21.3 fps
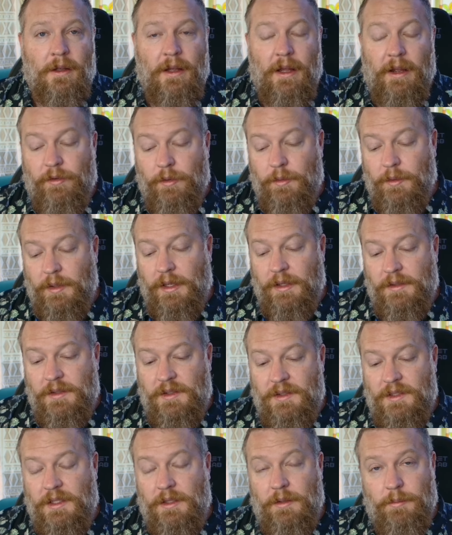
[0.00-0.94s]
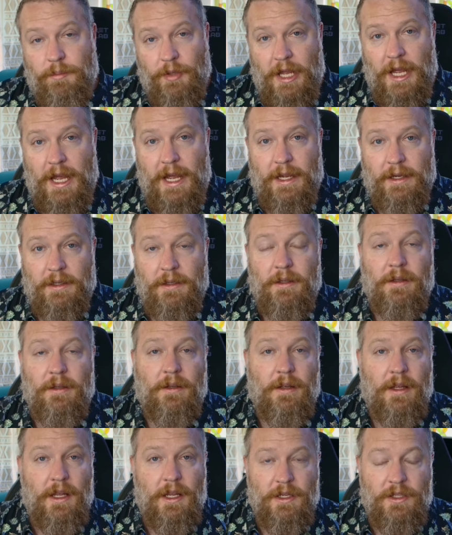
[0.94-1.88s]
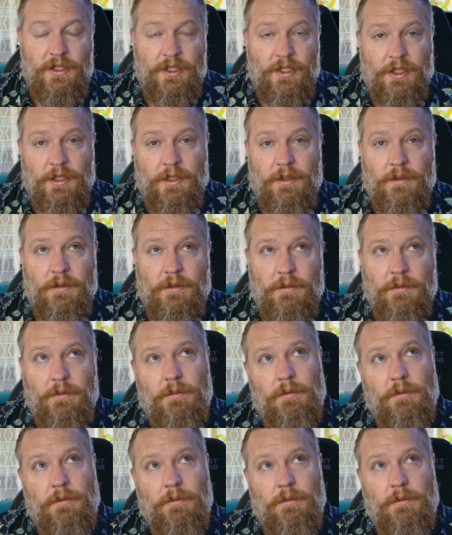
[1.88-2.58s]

Everyone else is either black, Asian,